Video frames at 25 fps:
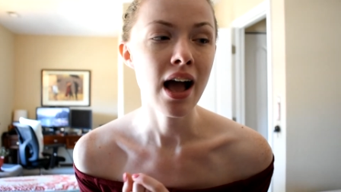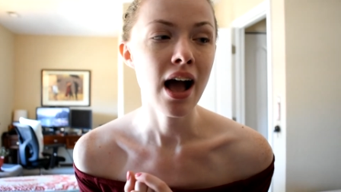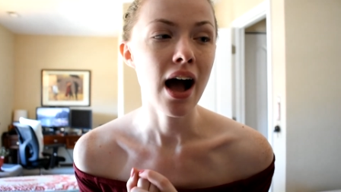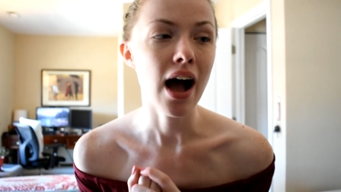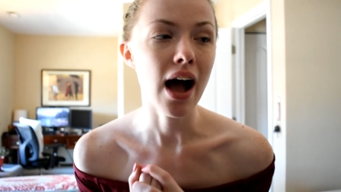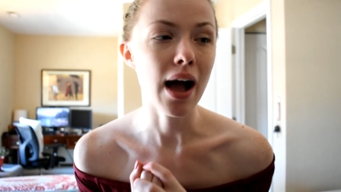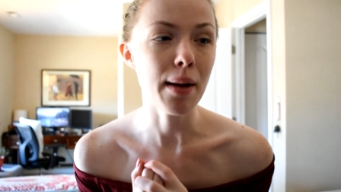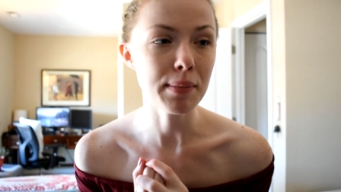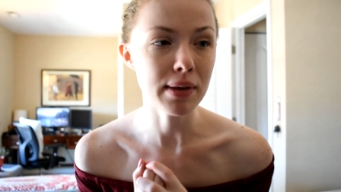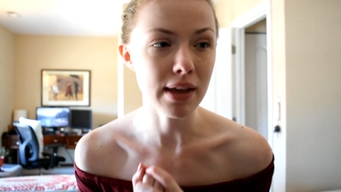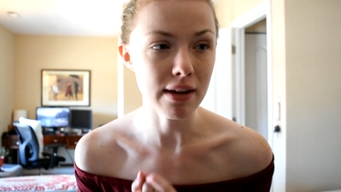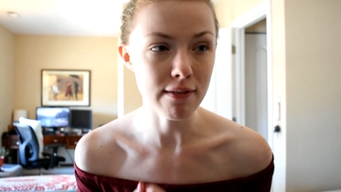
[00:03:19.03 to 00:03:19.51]

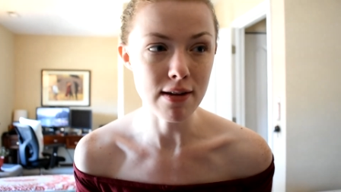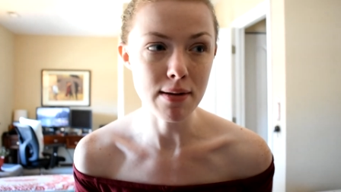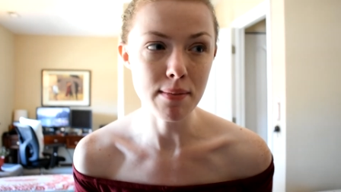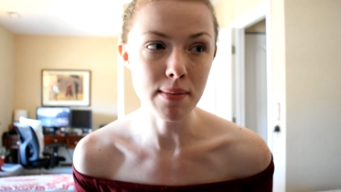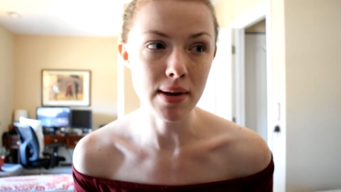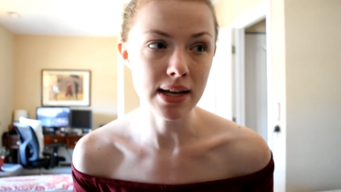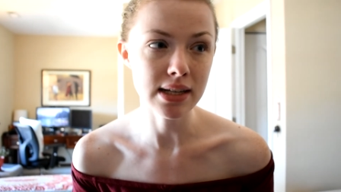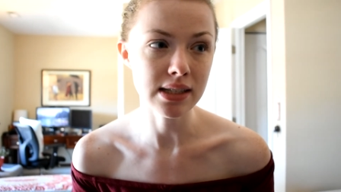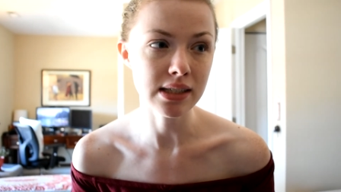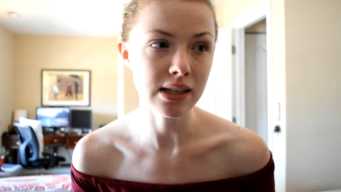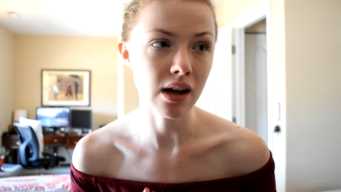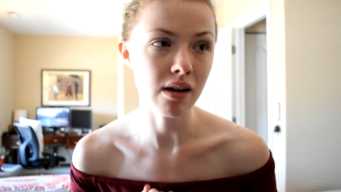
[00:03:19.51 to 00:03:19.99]
I'm giving
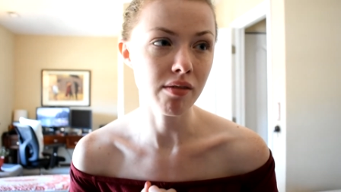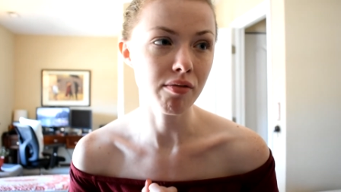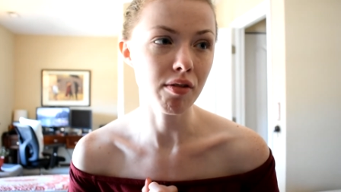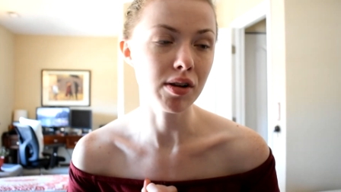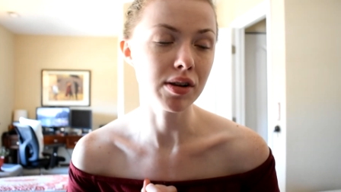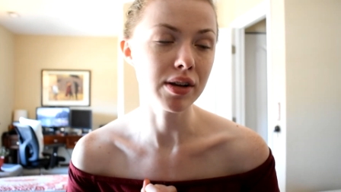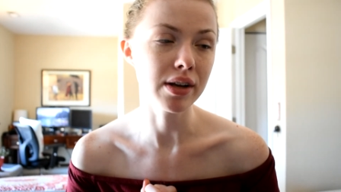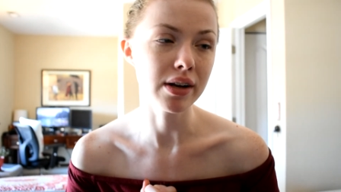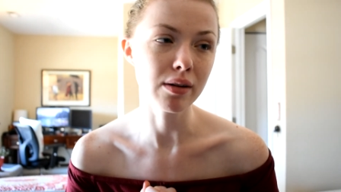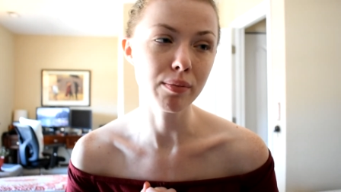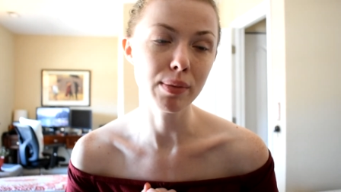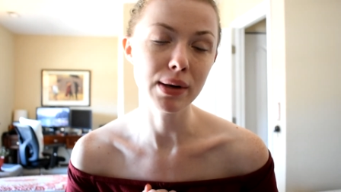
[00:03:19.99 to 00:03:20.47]
myself a
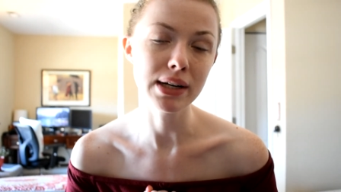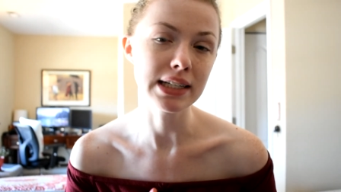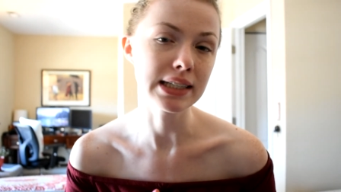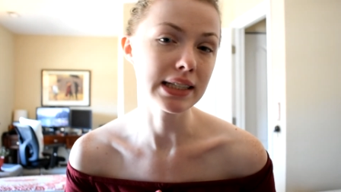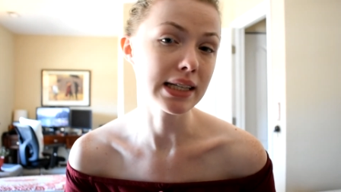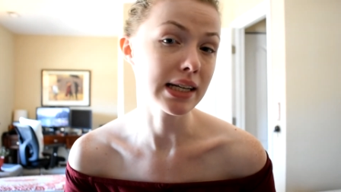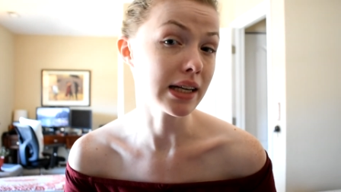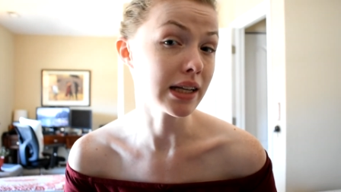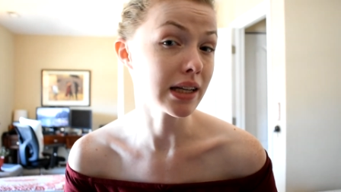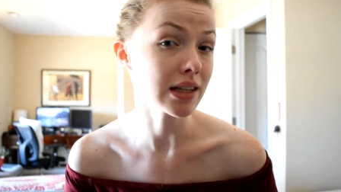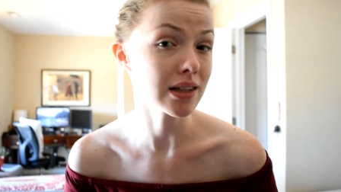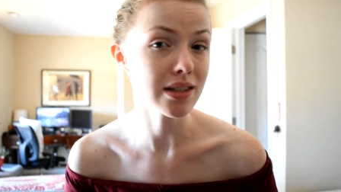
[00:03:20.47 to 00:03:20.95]
little bit of
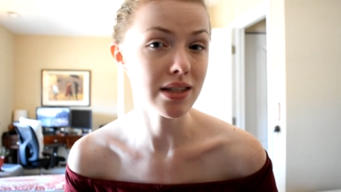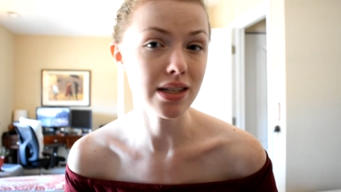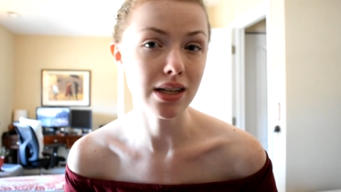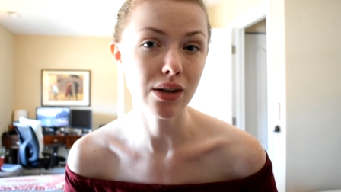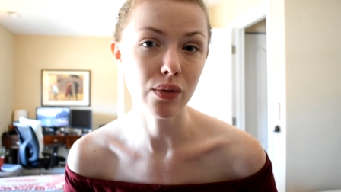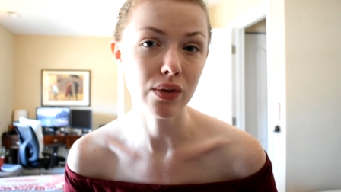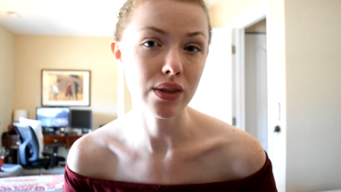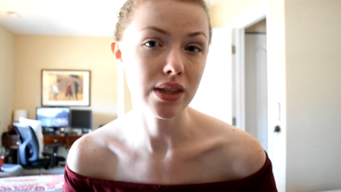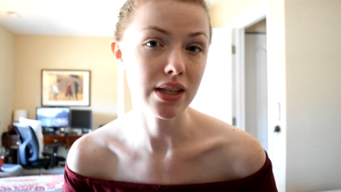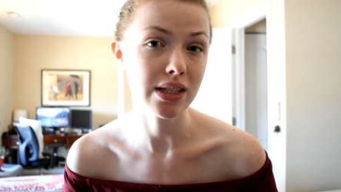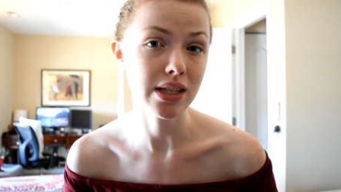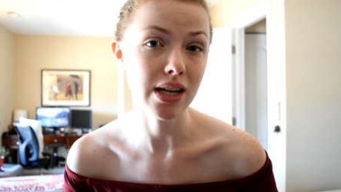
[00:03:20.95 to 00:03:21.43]
leniency
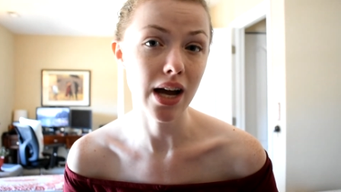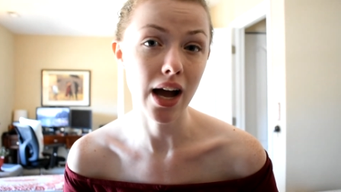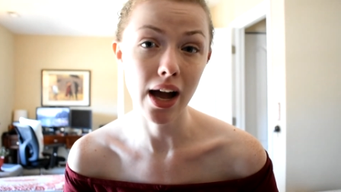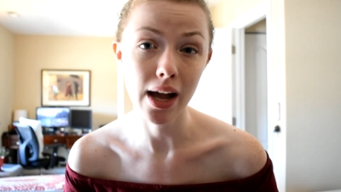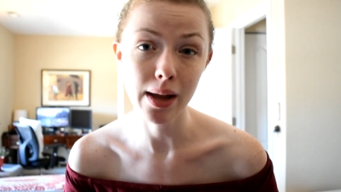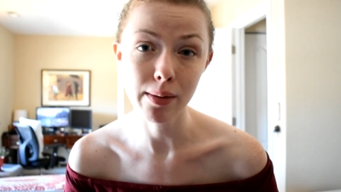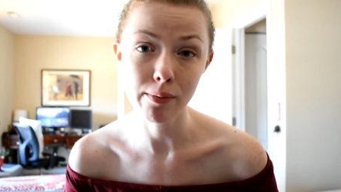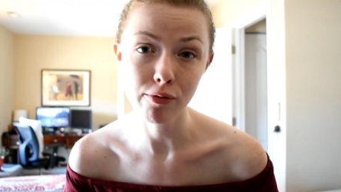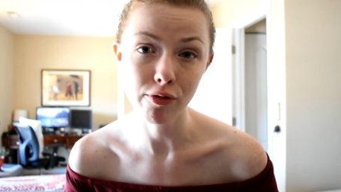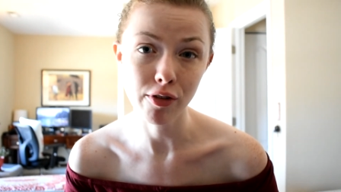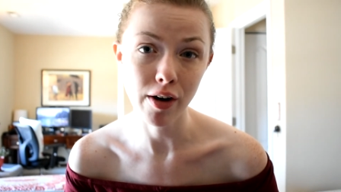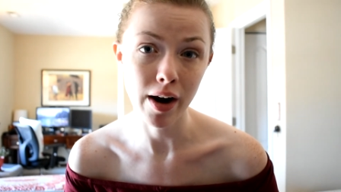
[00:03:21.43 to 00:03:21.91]
with the
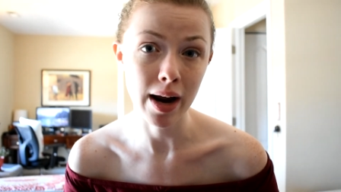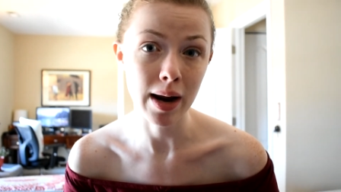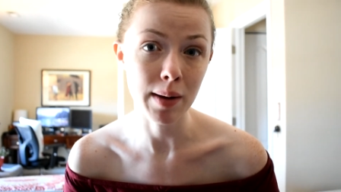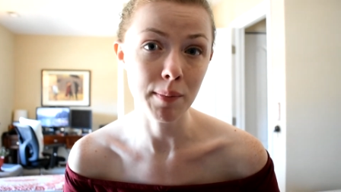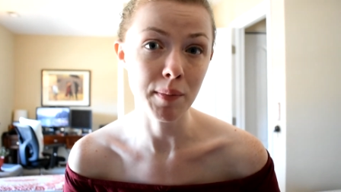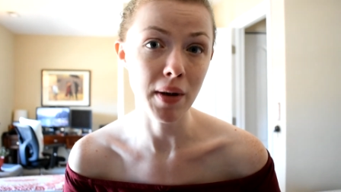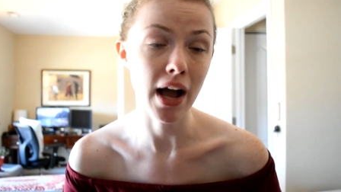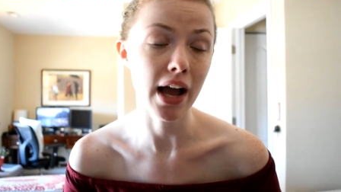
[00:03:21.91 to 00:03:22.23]
time frame.